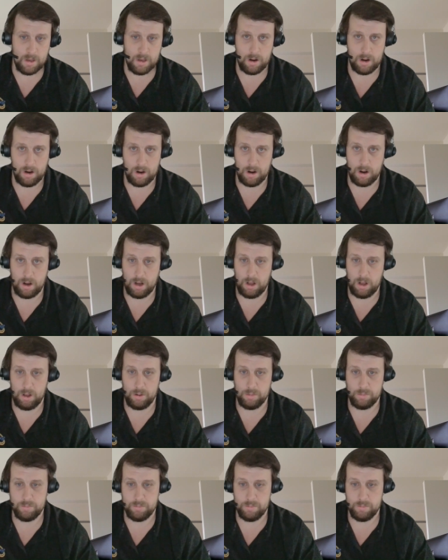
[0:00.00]
are
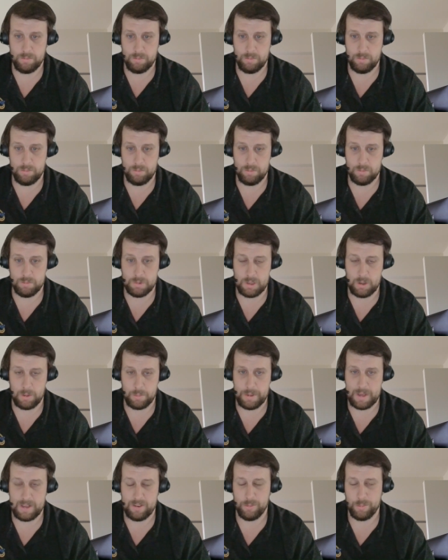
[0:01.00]
all
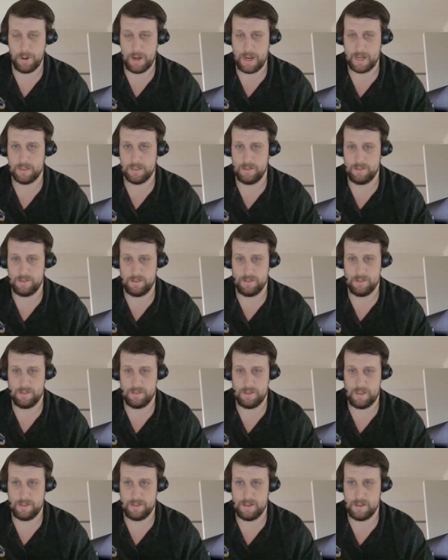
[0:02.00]
best
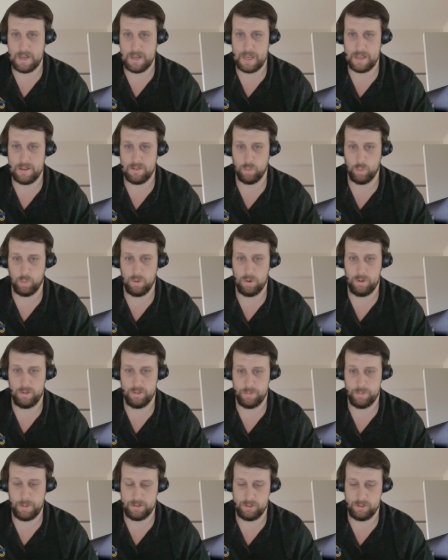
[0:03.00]
practices in today's world,
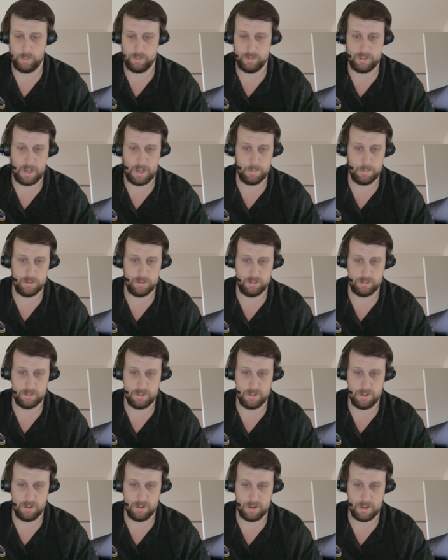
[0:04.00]
especially with
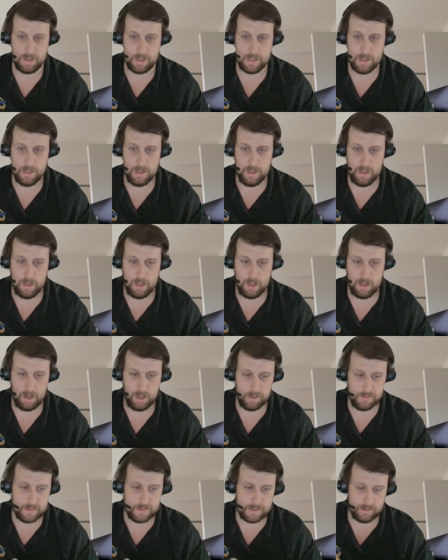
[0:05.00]
cybersecurity. And
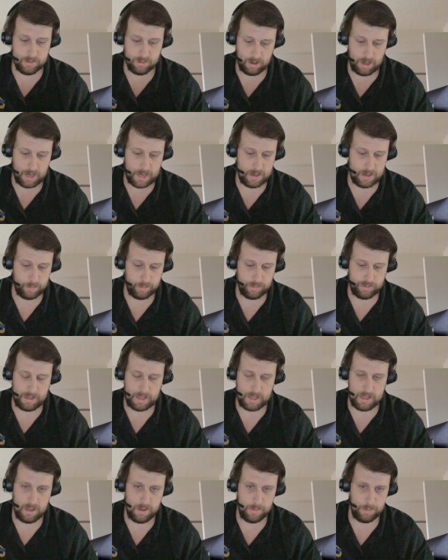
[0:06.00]
all of these are items
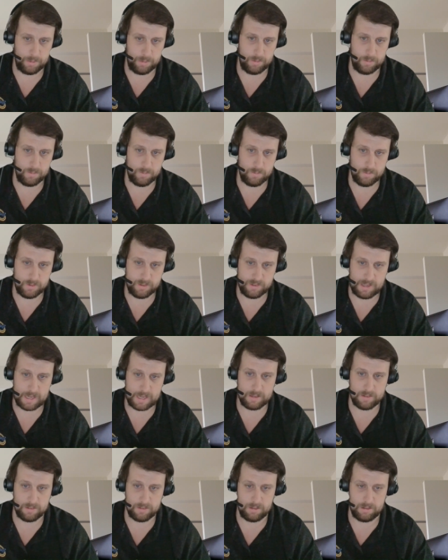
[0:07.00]
that HIPAA
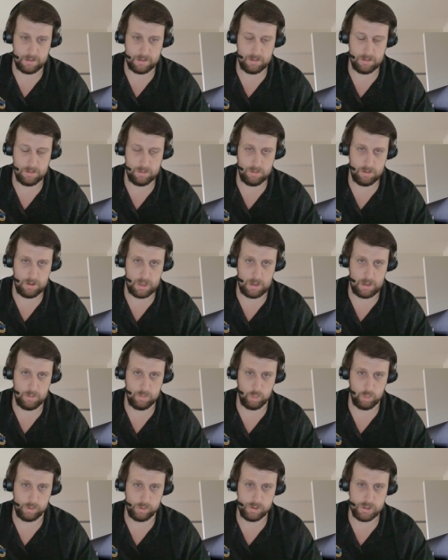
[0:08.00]
states and
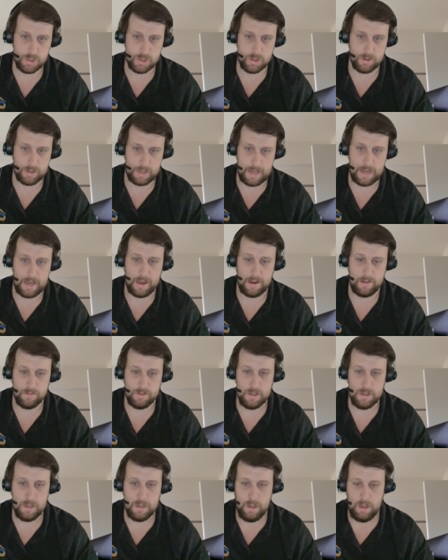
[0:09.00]
wants you to have.
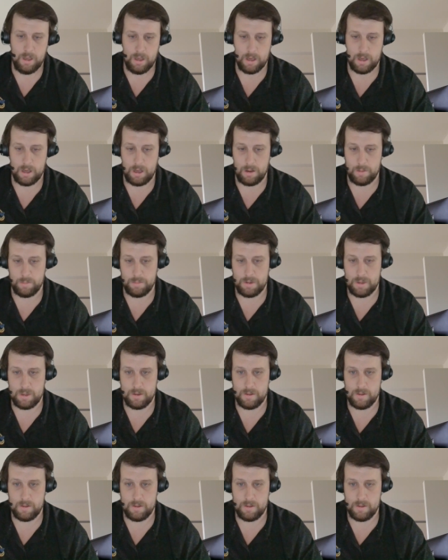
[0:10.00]
Um,